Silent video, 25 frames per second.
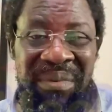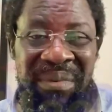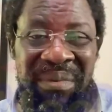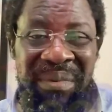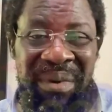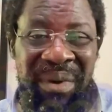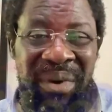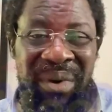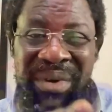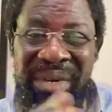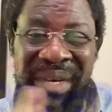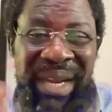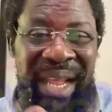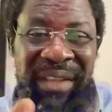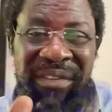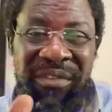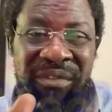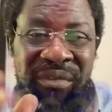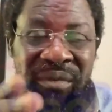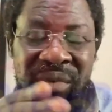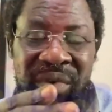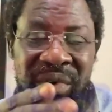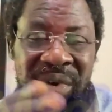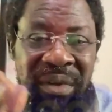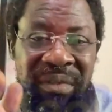or next to
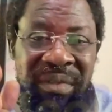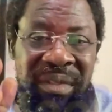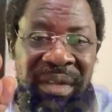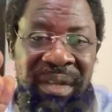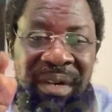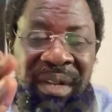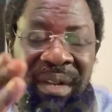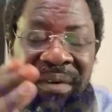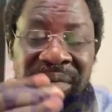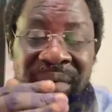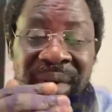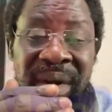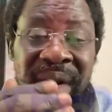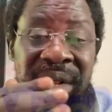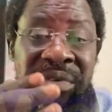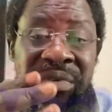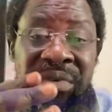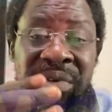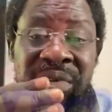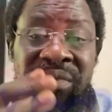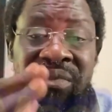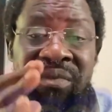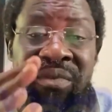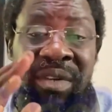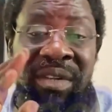nothing in
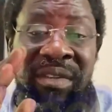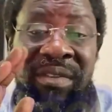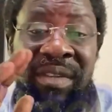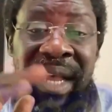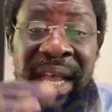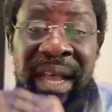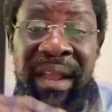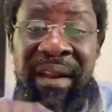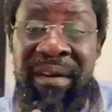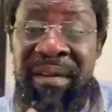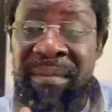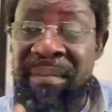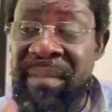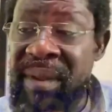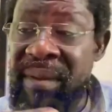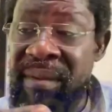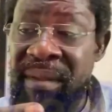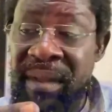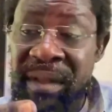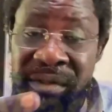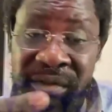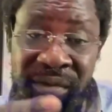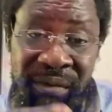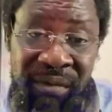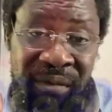relation to
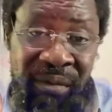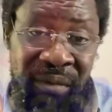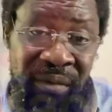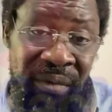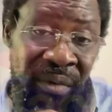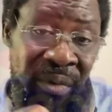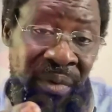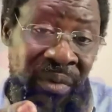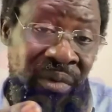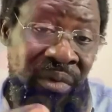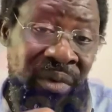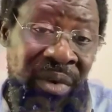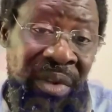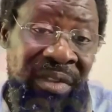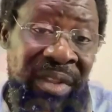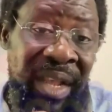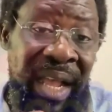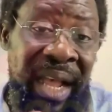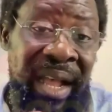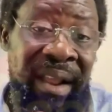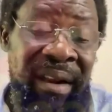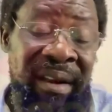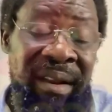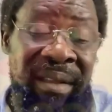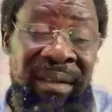disagreement, to
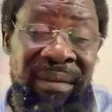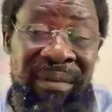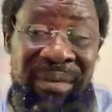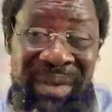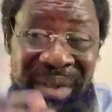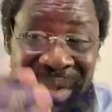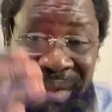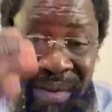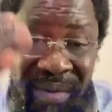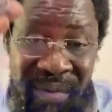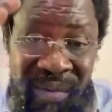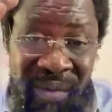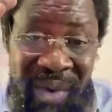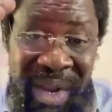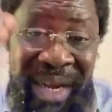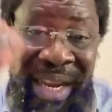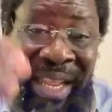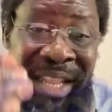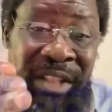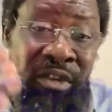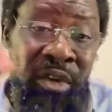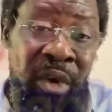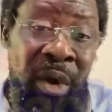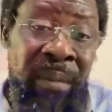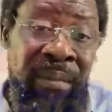disagree when
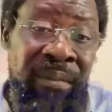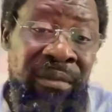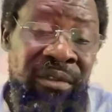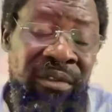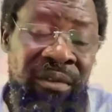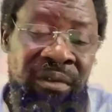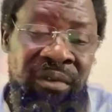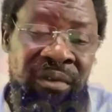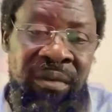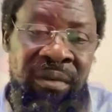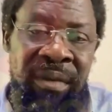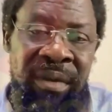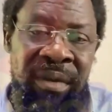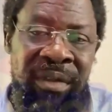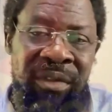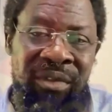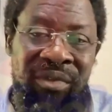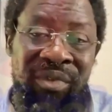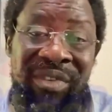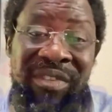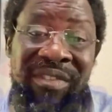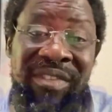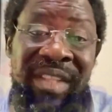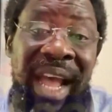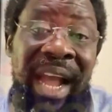it comes to
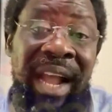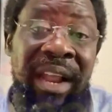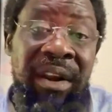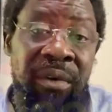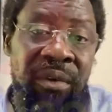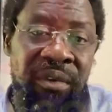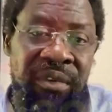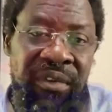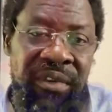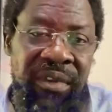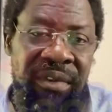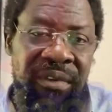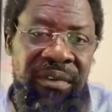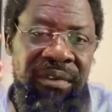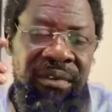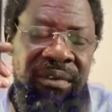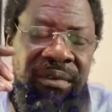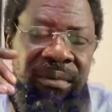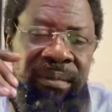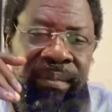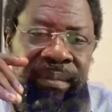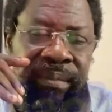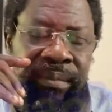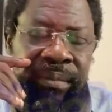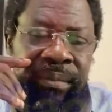his diagnosis.
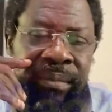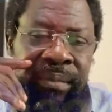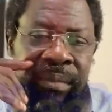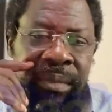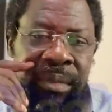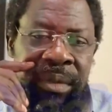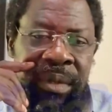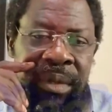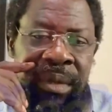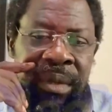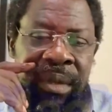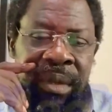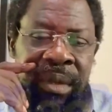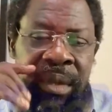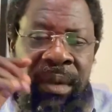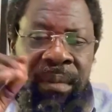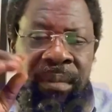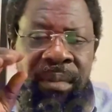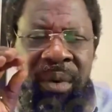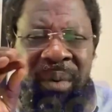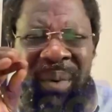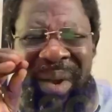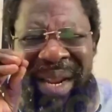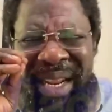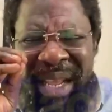
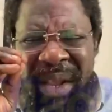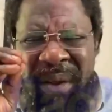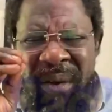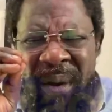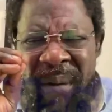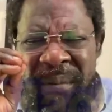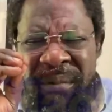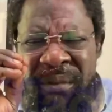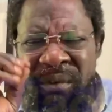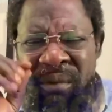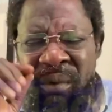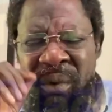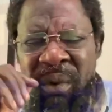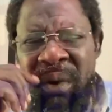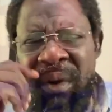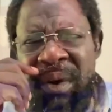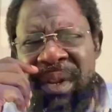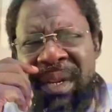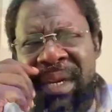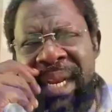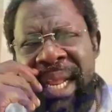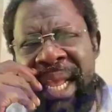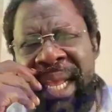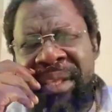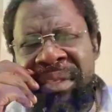But when it comes to
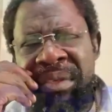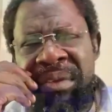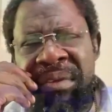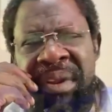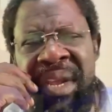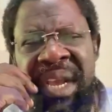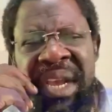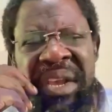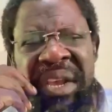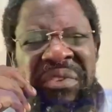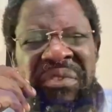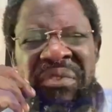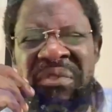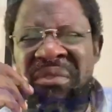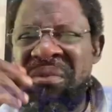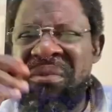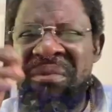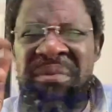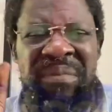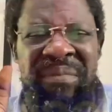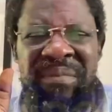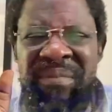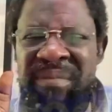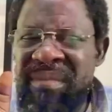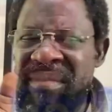calling Nigeria a
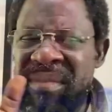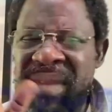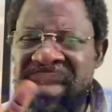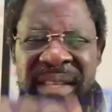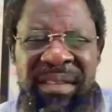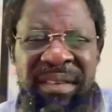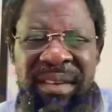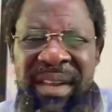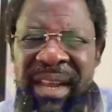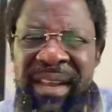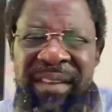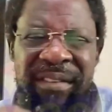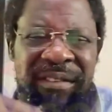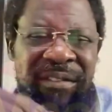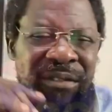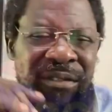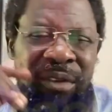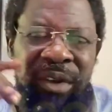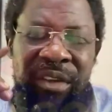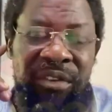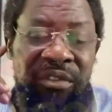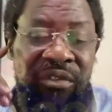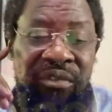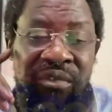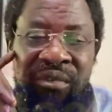zoo, Nigeria is
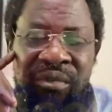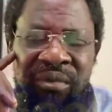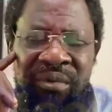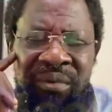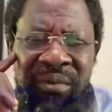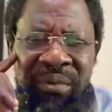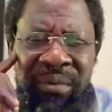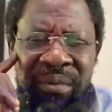not a zoo.